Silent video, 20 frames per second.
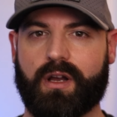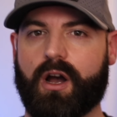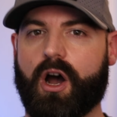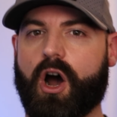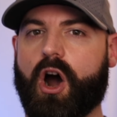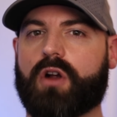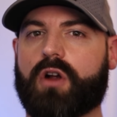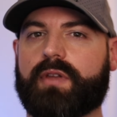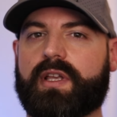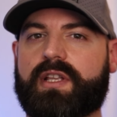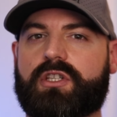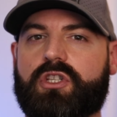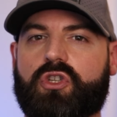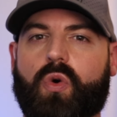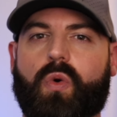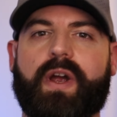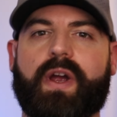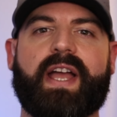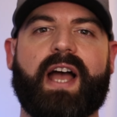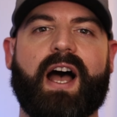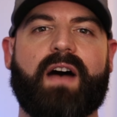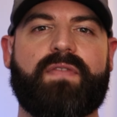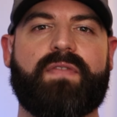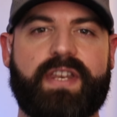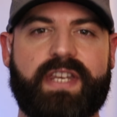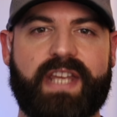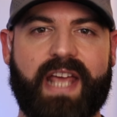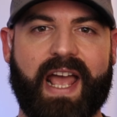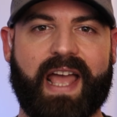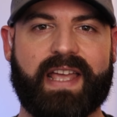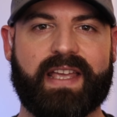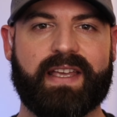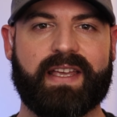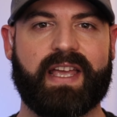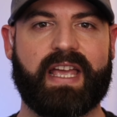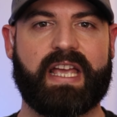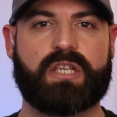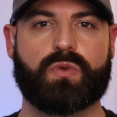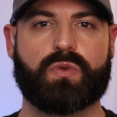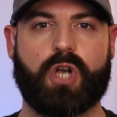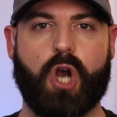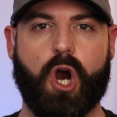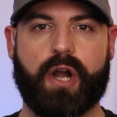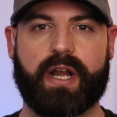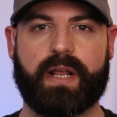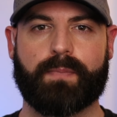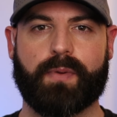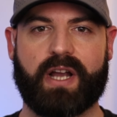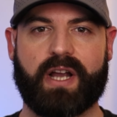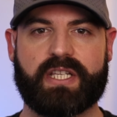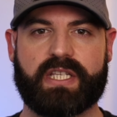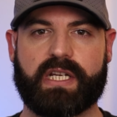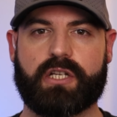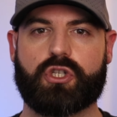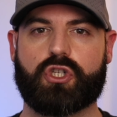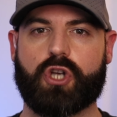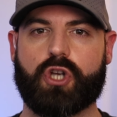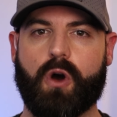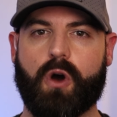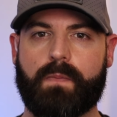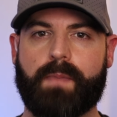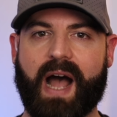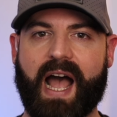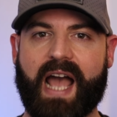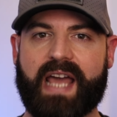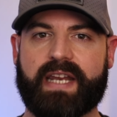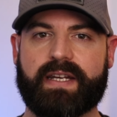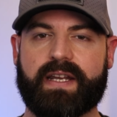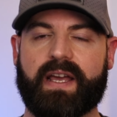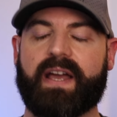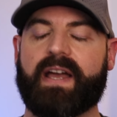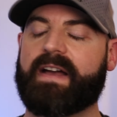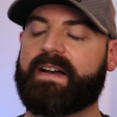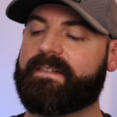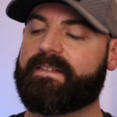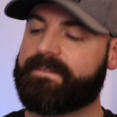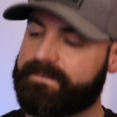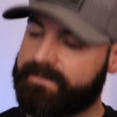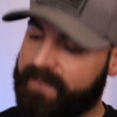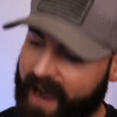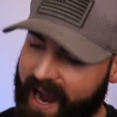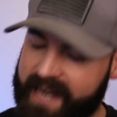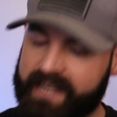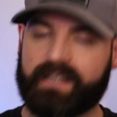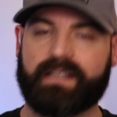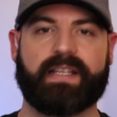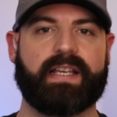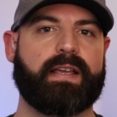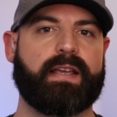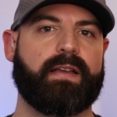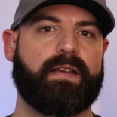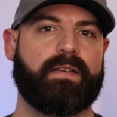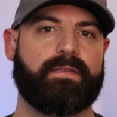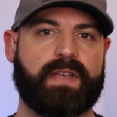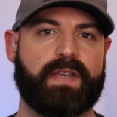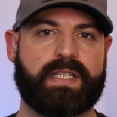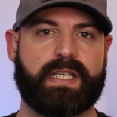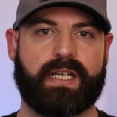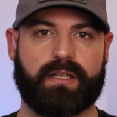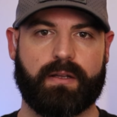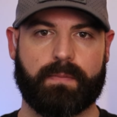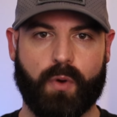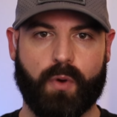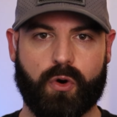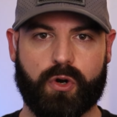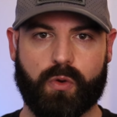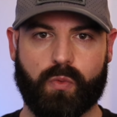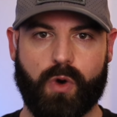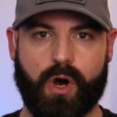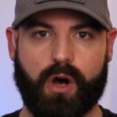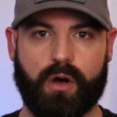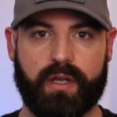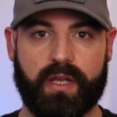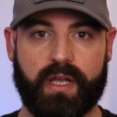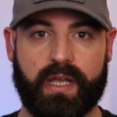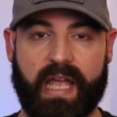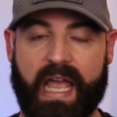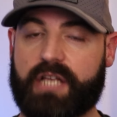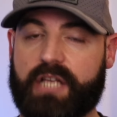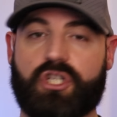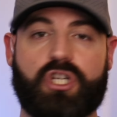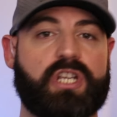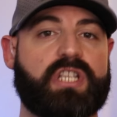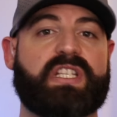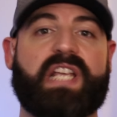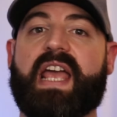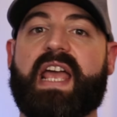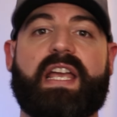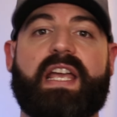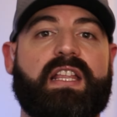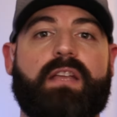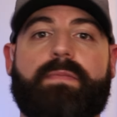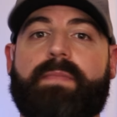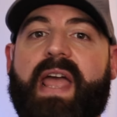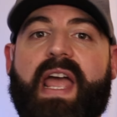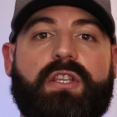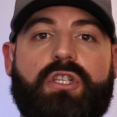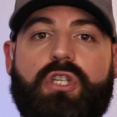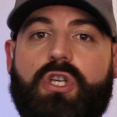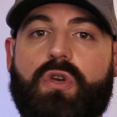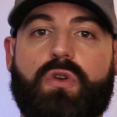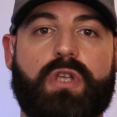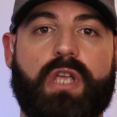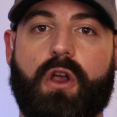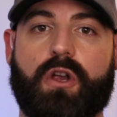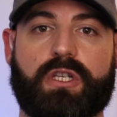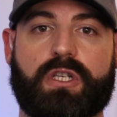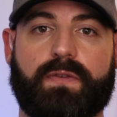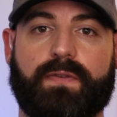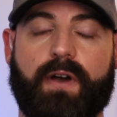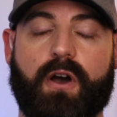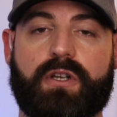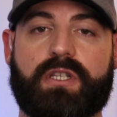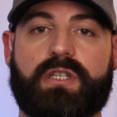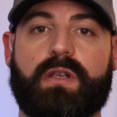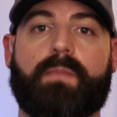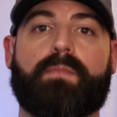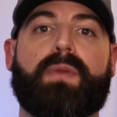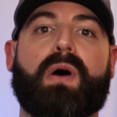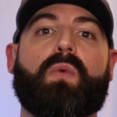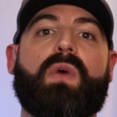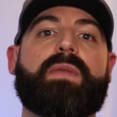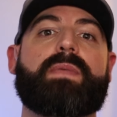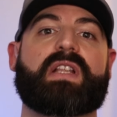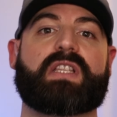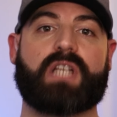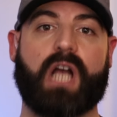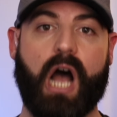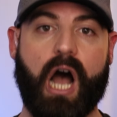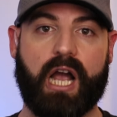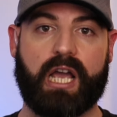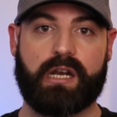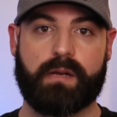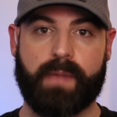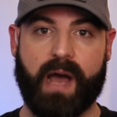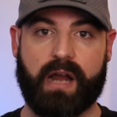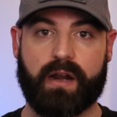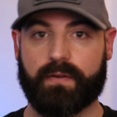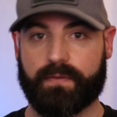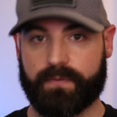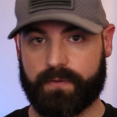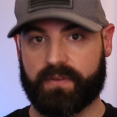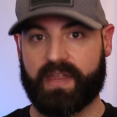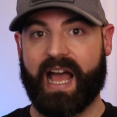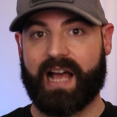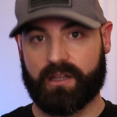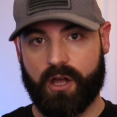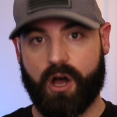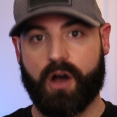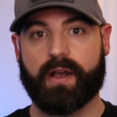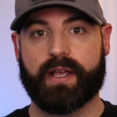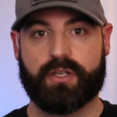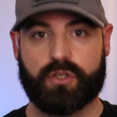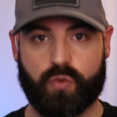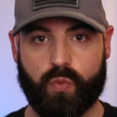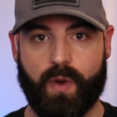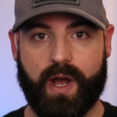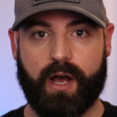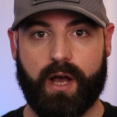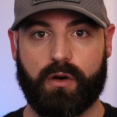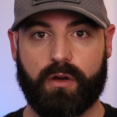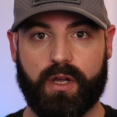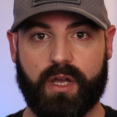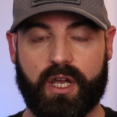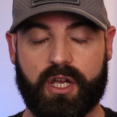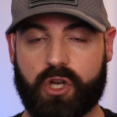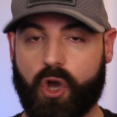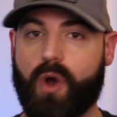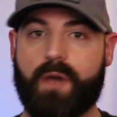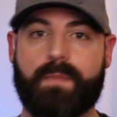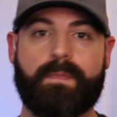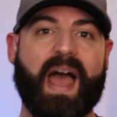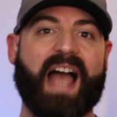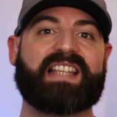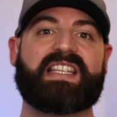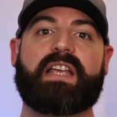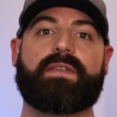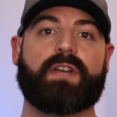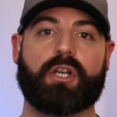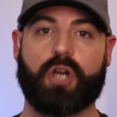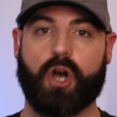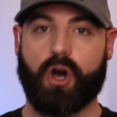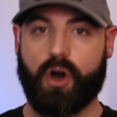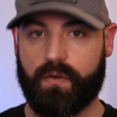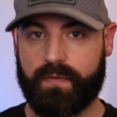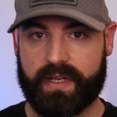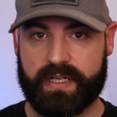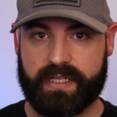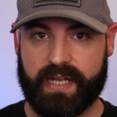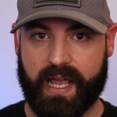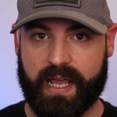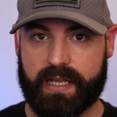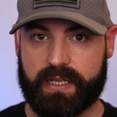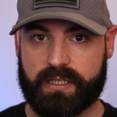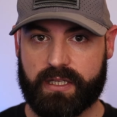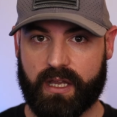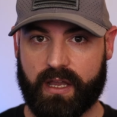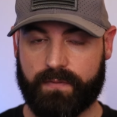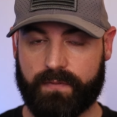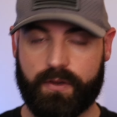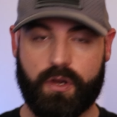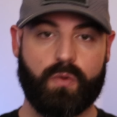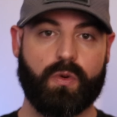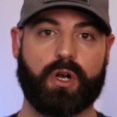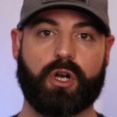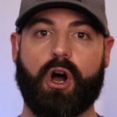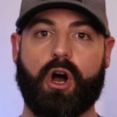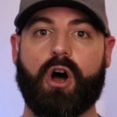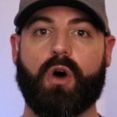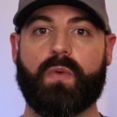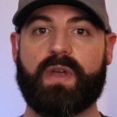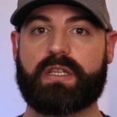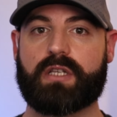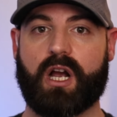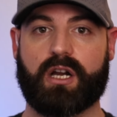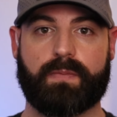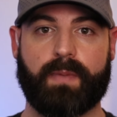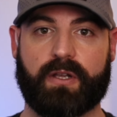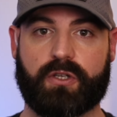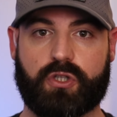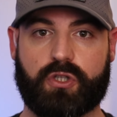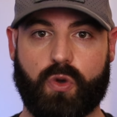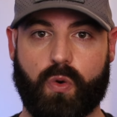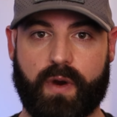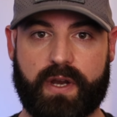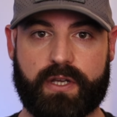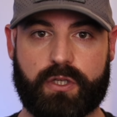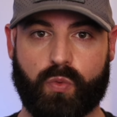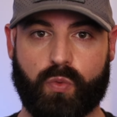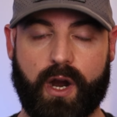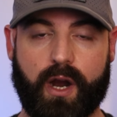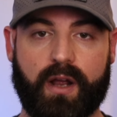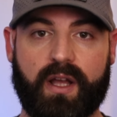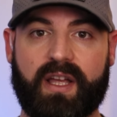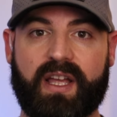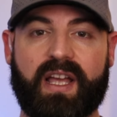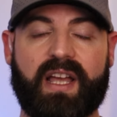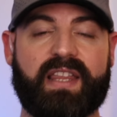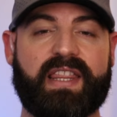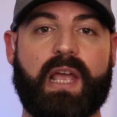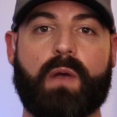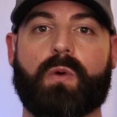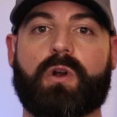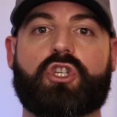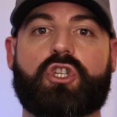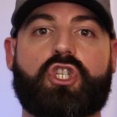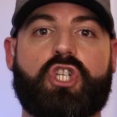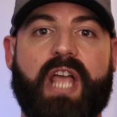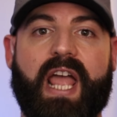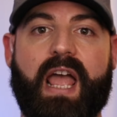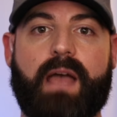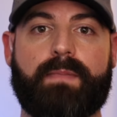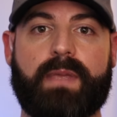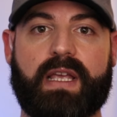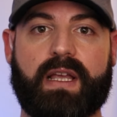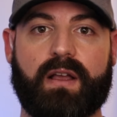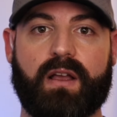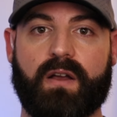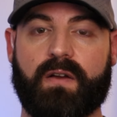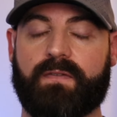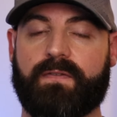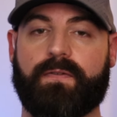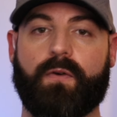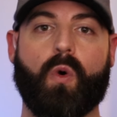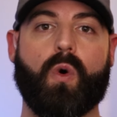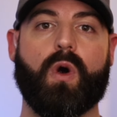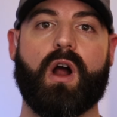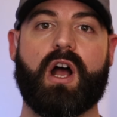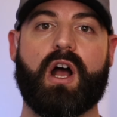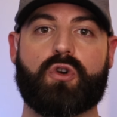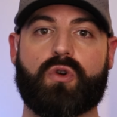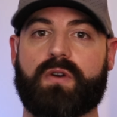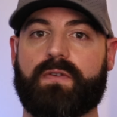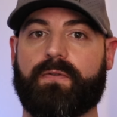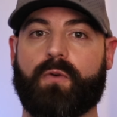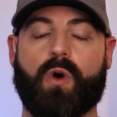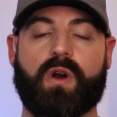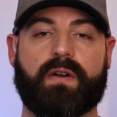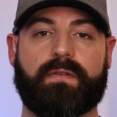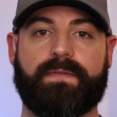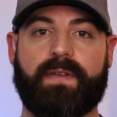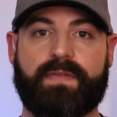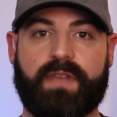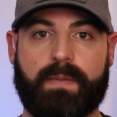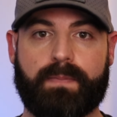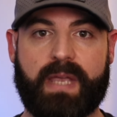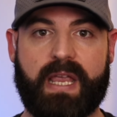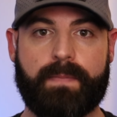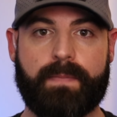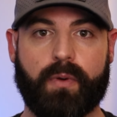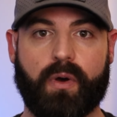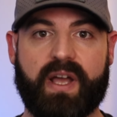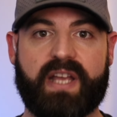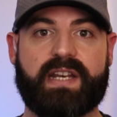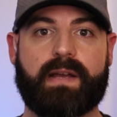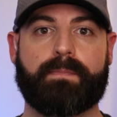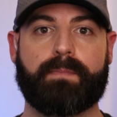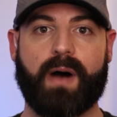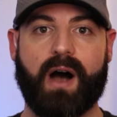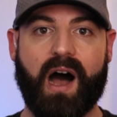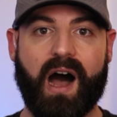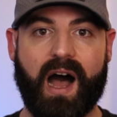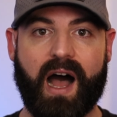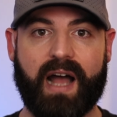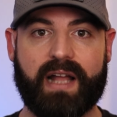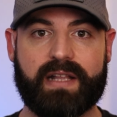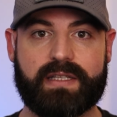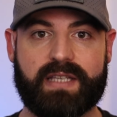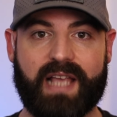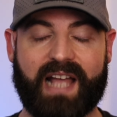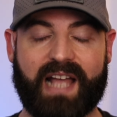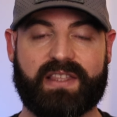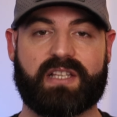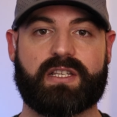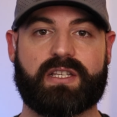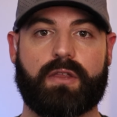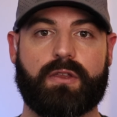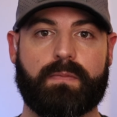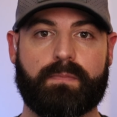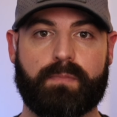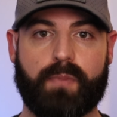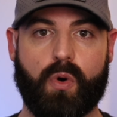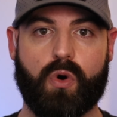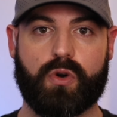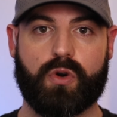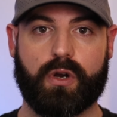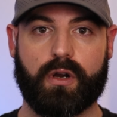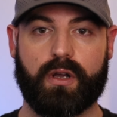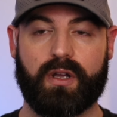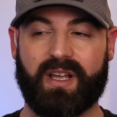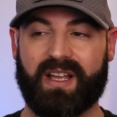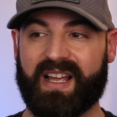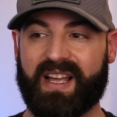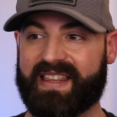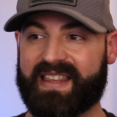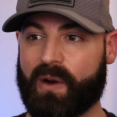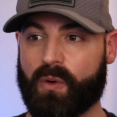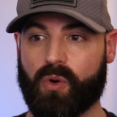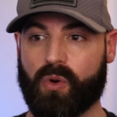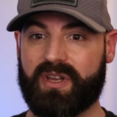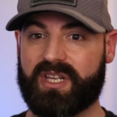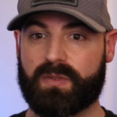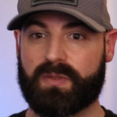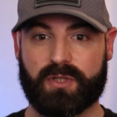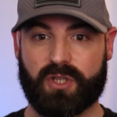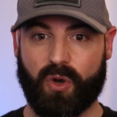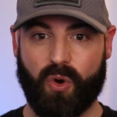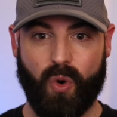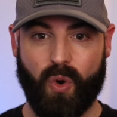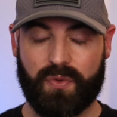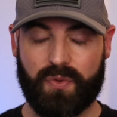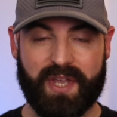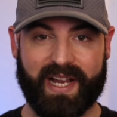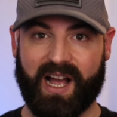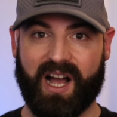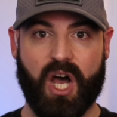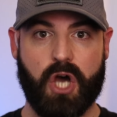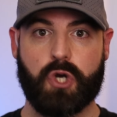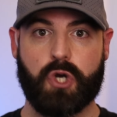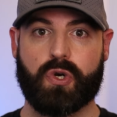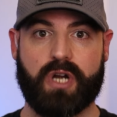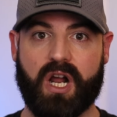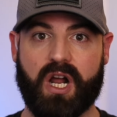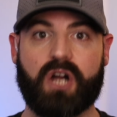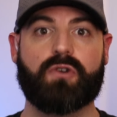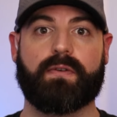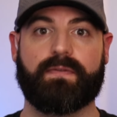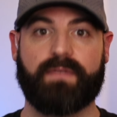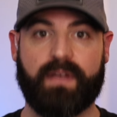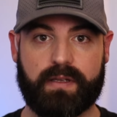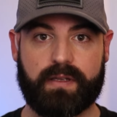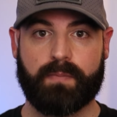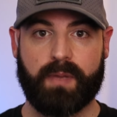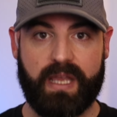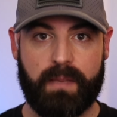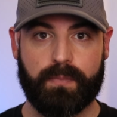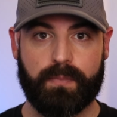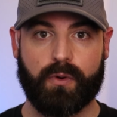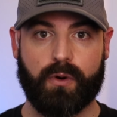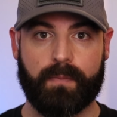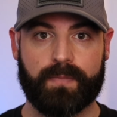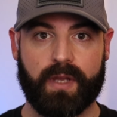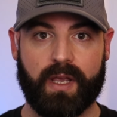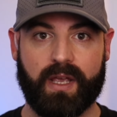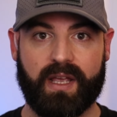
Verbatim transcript: Our lead story of the day is regarding President Joe Biden finally visiting the border wall. It's just taken the man two years, folks, but we've been talking about it for that long as well. Going back to even COVID days, if you recall, we talked about stories where they were jamming 400, 450 people into pods at the southern border that were only supposed to hold like 100 and 150 people.